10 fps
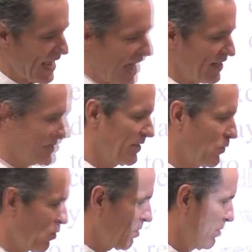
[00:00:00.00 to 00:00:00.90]
addicts in
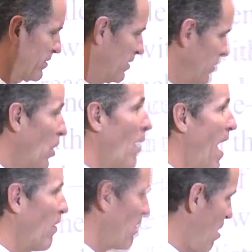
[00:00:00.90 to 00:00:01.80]
the world, no
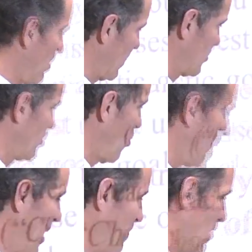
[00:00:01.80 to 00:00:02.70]
alcoholics, no bad